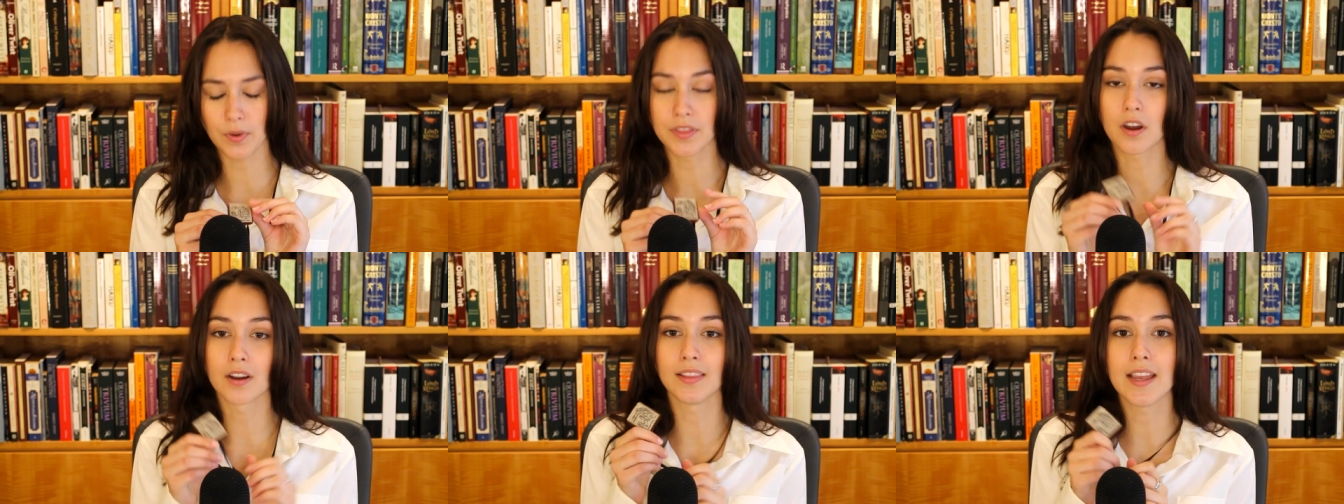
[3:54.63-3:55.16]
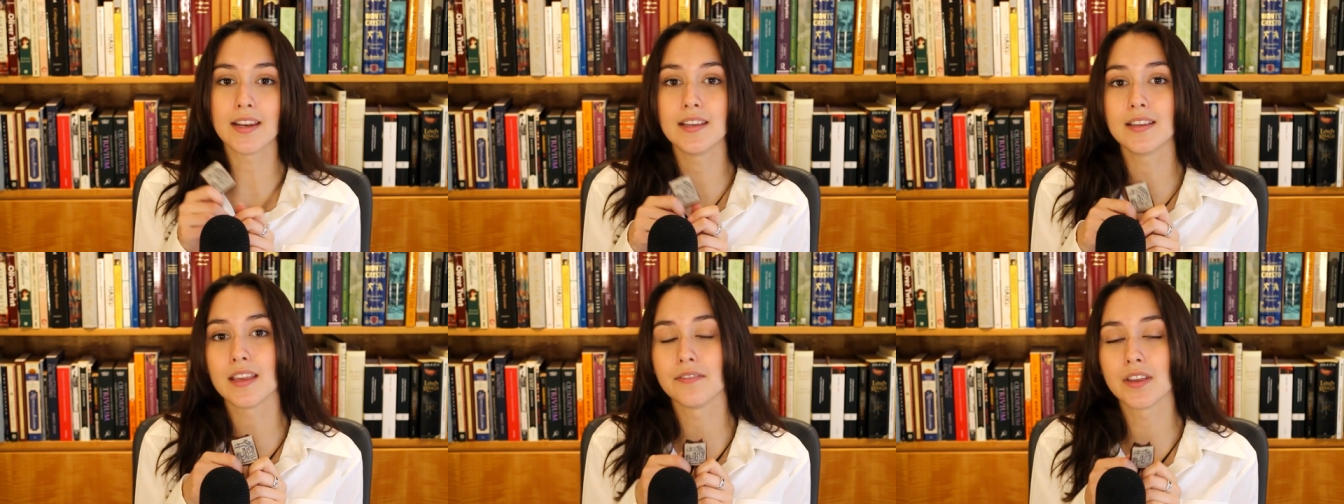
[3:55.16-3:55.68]
with Our
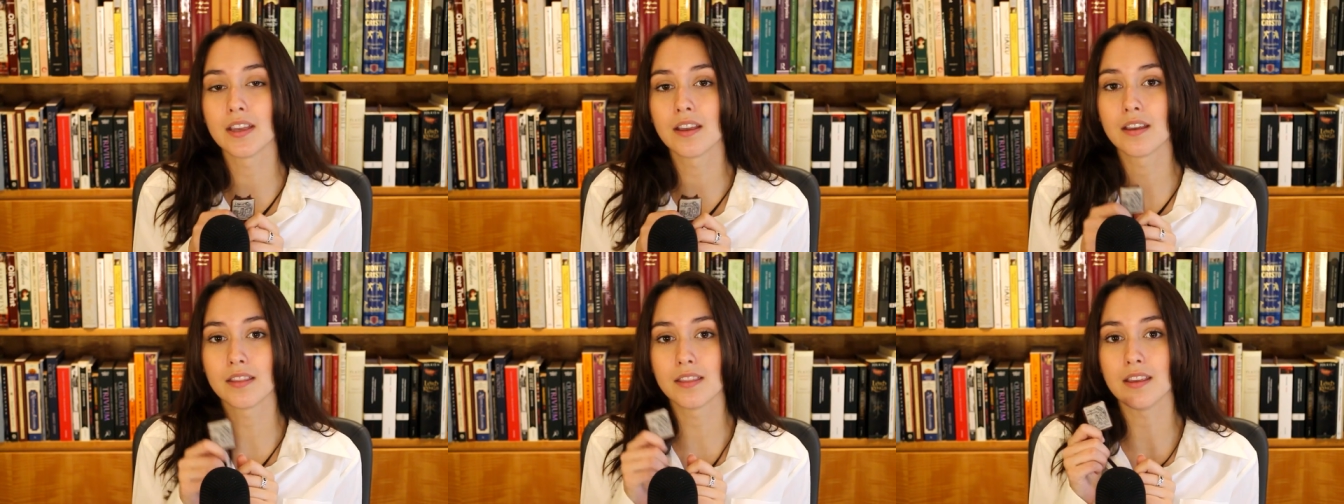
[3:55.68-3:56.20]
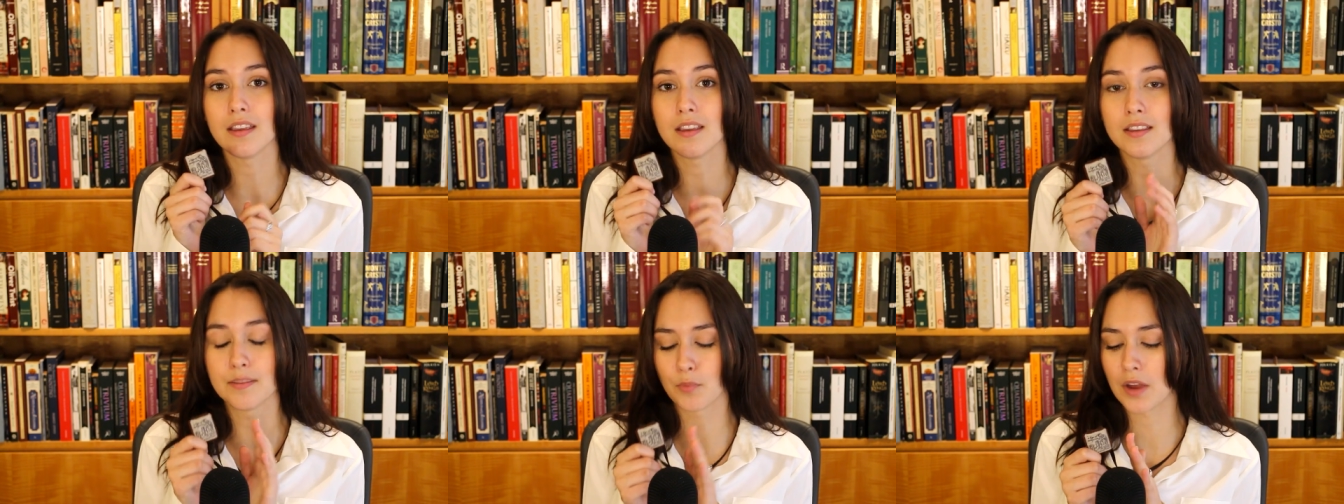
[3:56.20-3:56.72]
Lady giving
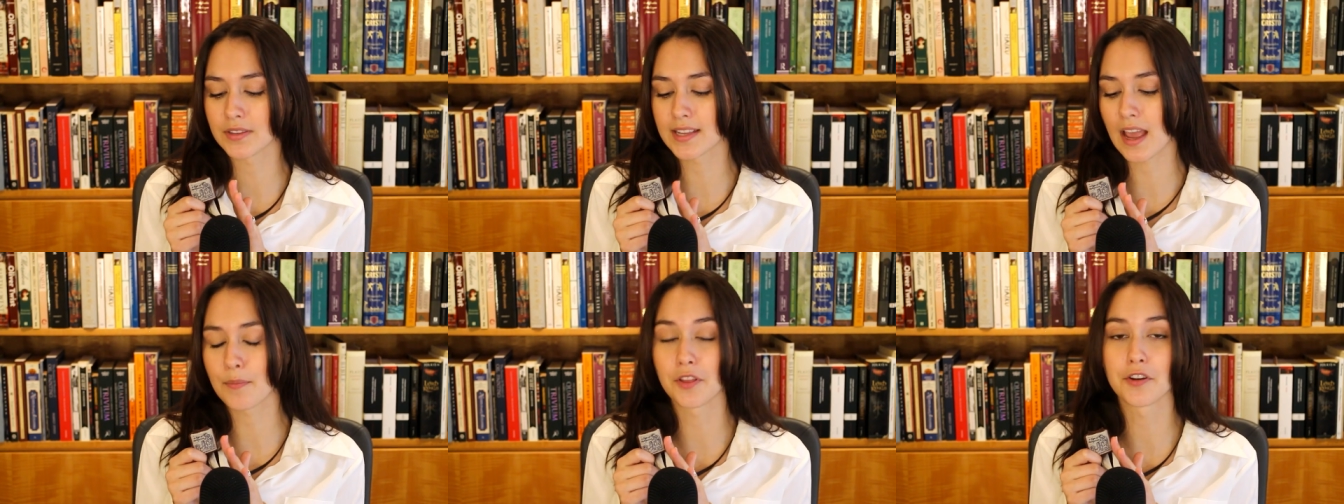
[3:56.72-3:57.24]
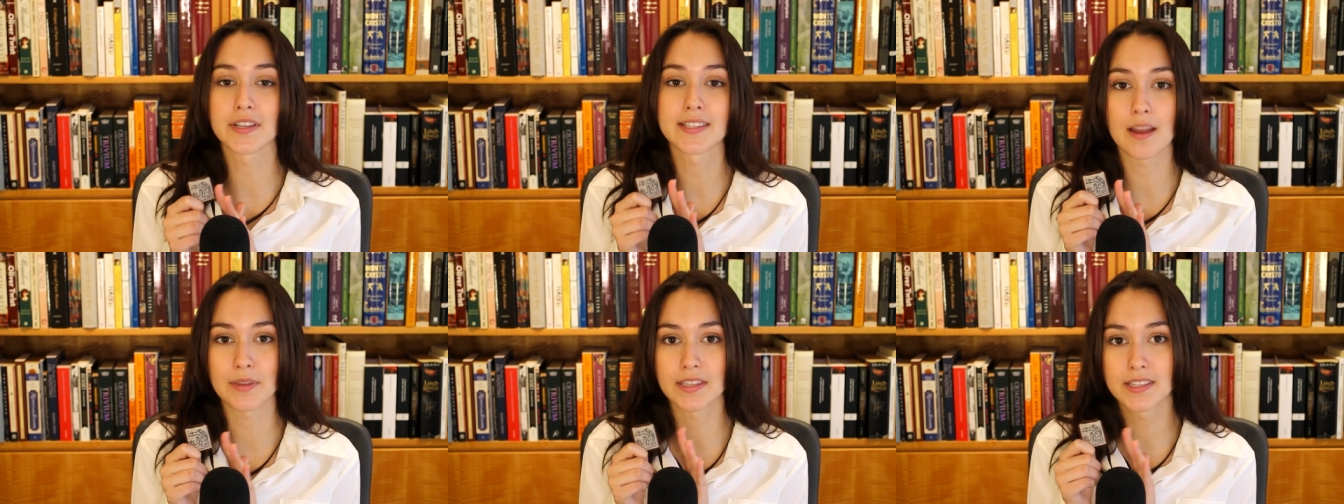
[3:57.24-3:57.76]
the Brown Scapular to
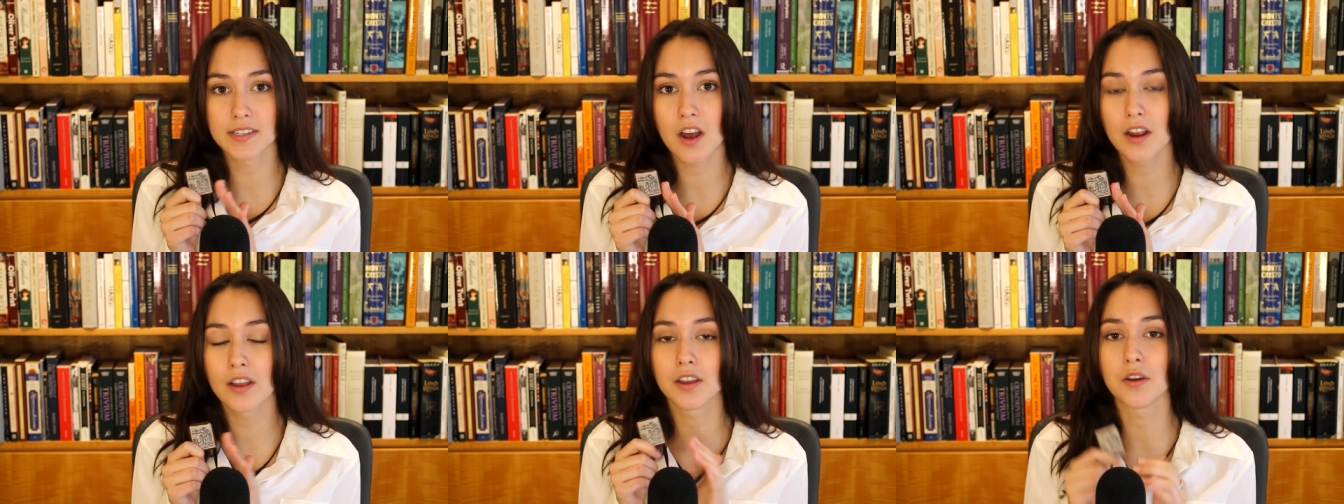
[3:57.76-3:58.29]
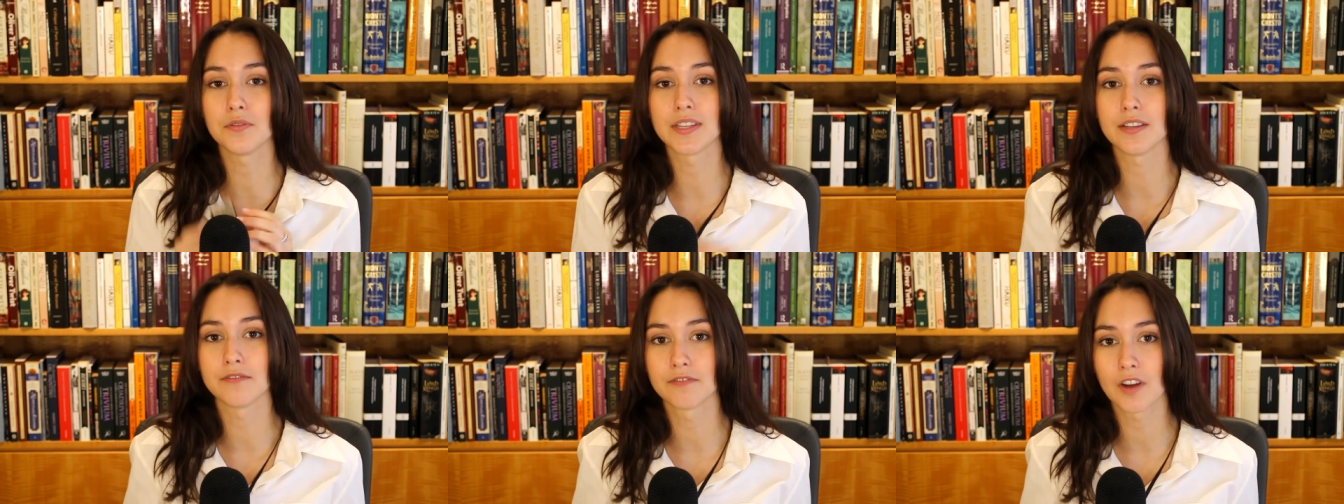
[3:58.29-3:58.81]
Simon Stock goes
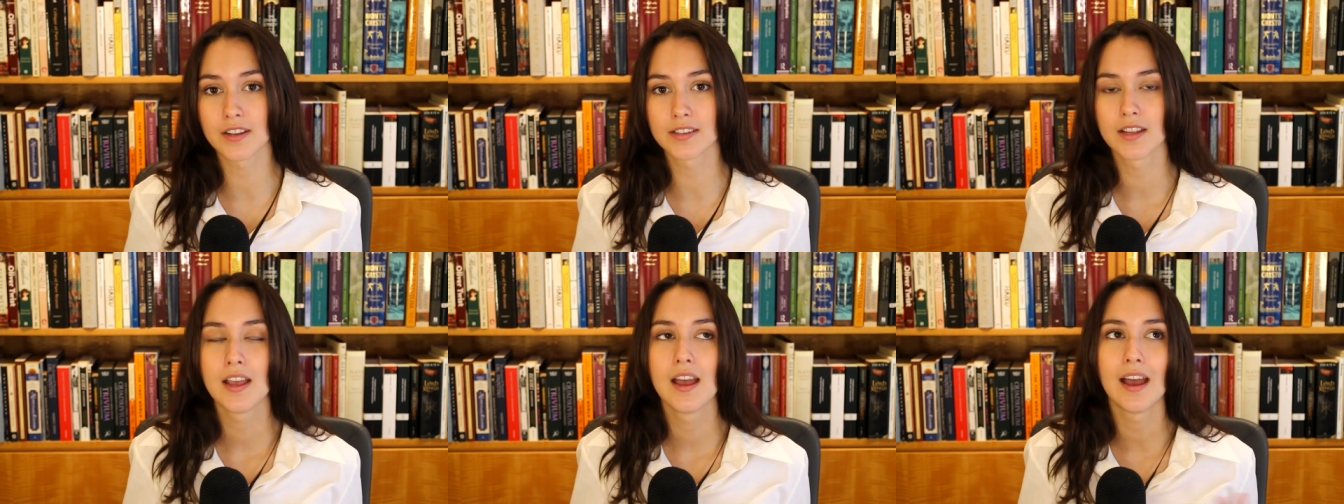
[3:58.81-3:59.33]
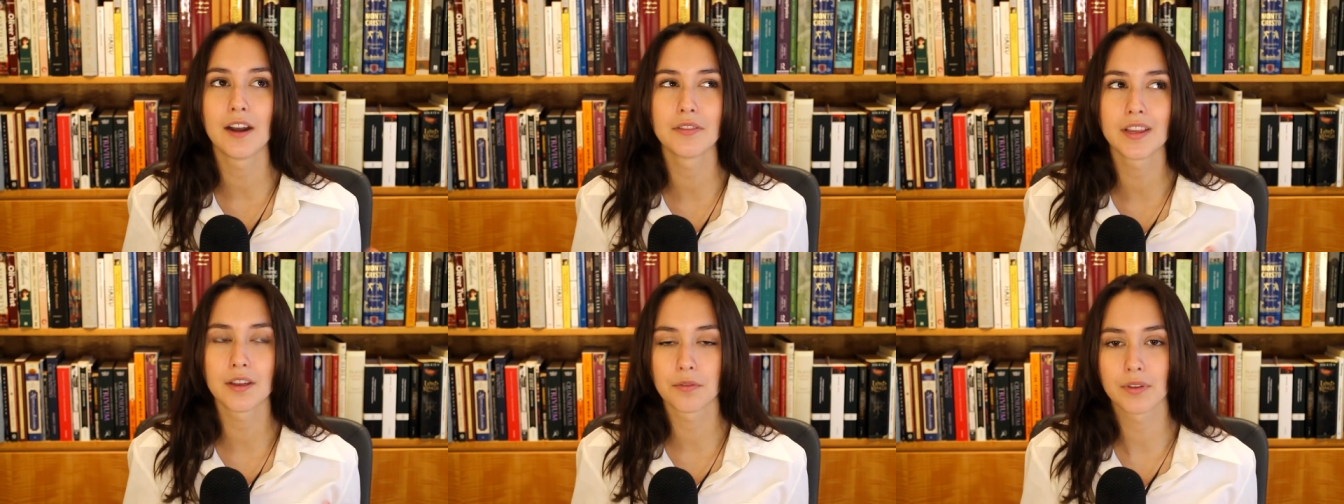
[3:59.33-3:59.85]
in front. I don't think it